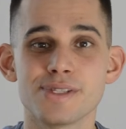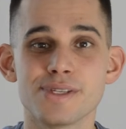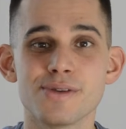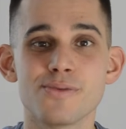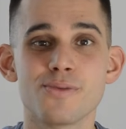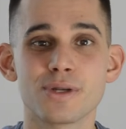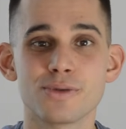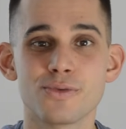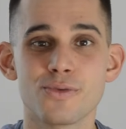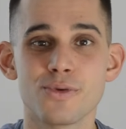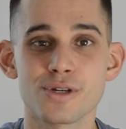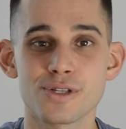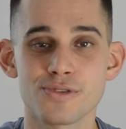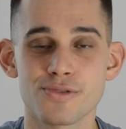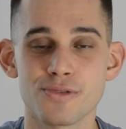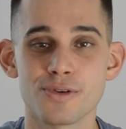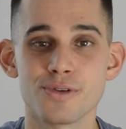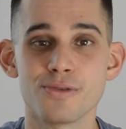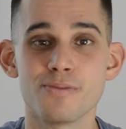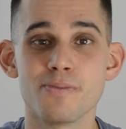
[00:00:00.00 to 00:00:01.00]
what works
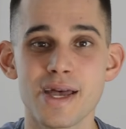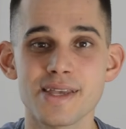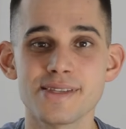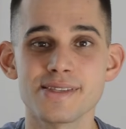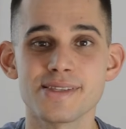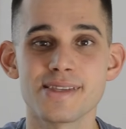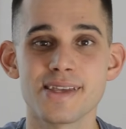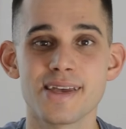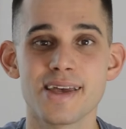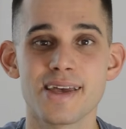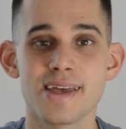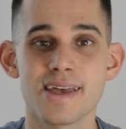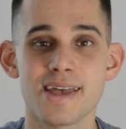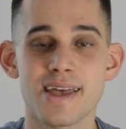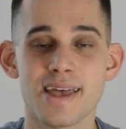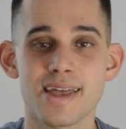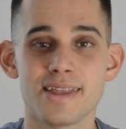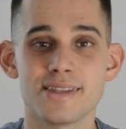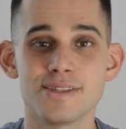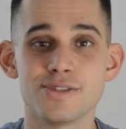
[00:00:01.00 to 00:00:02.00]
for you best
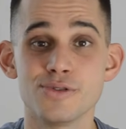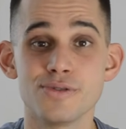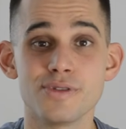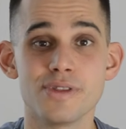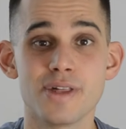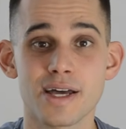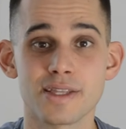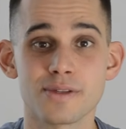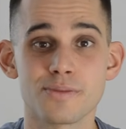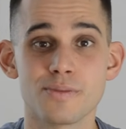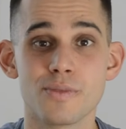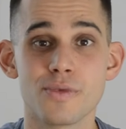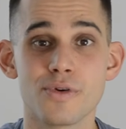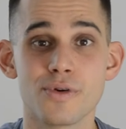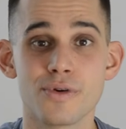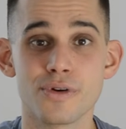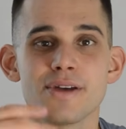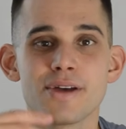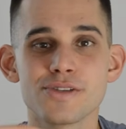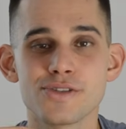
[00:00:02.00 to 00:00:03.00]
and do that more.